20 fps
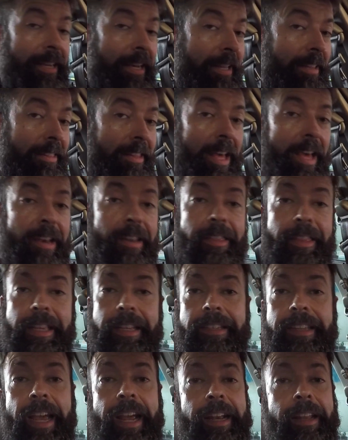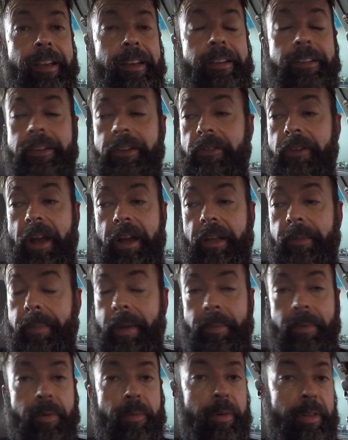lot of the data, you're not gonna be
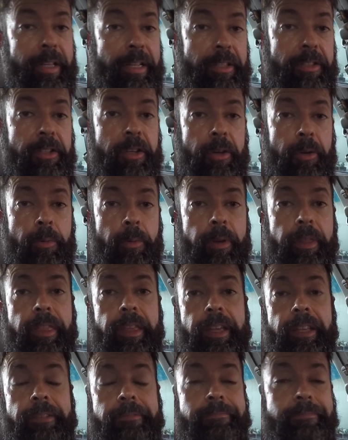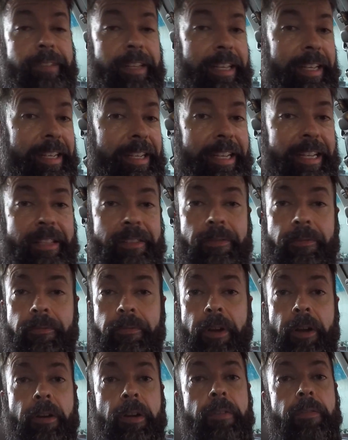able to really tune with it. It's
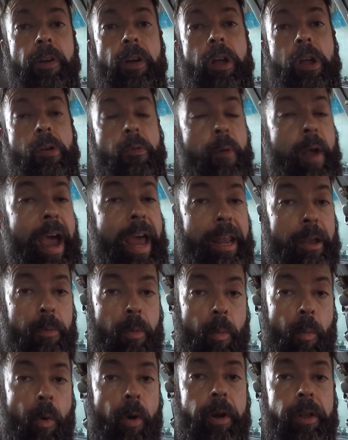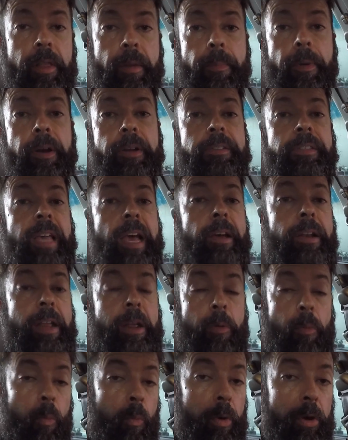very erratic. We're working the bugs out.
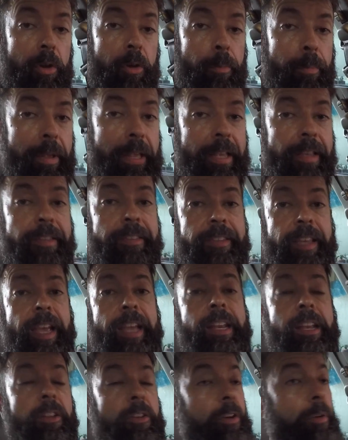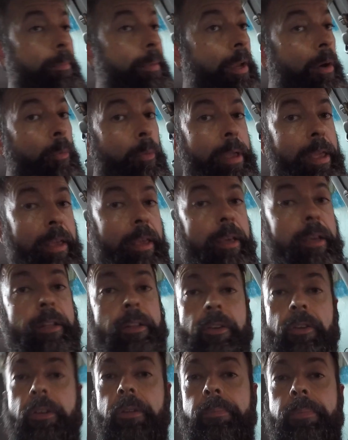It will be set. It could be a week.
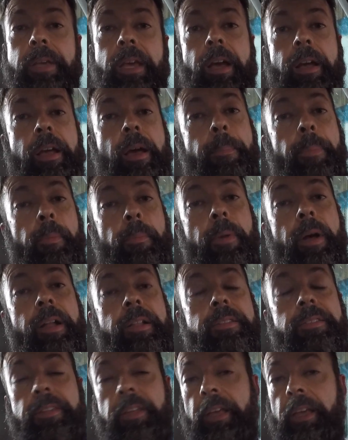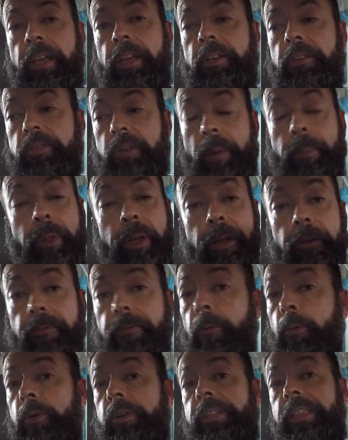It could be a couple months. So I'm looking
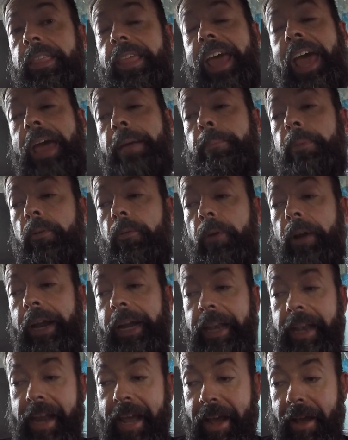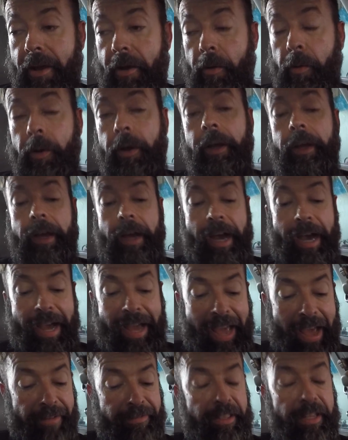forward to that. But right now,
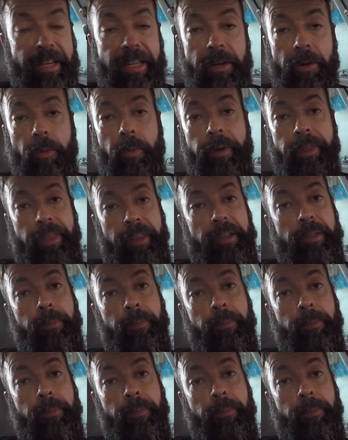I have to deal with this